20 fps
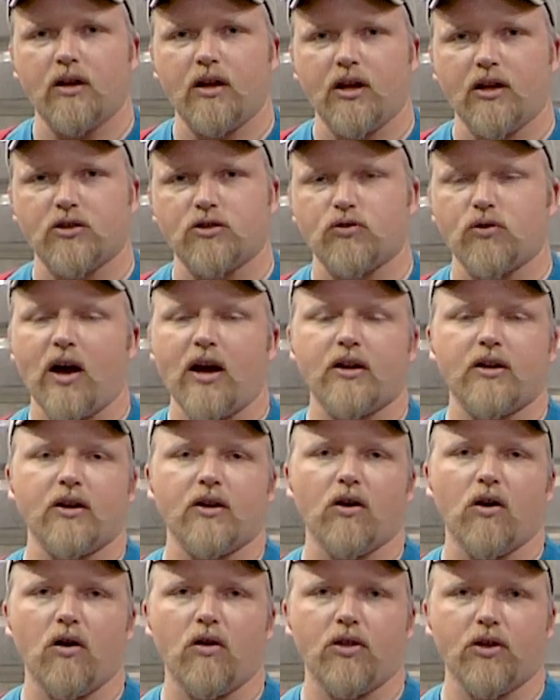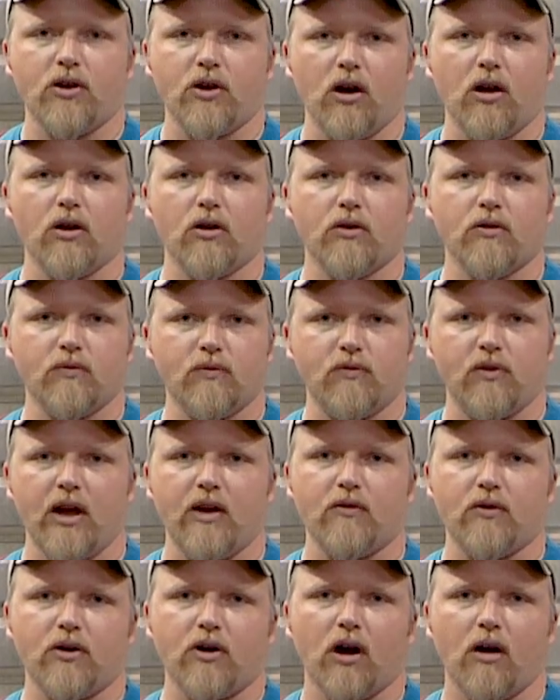extracting all the color and
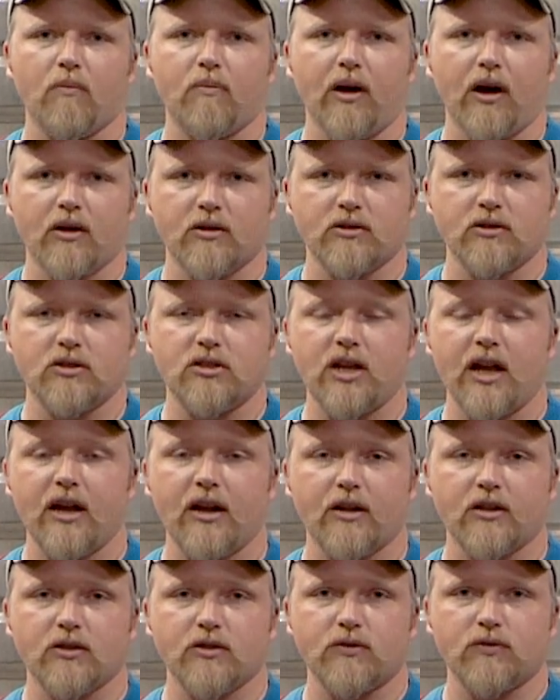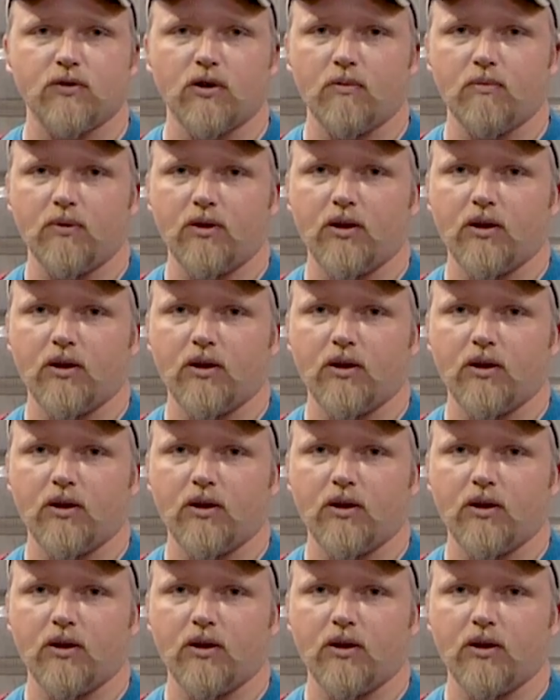flavor compounds and tannins from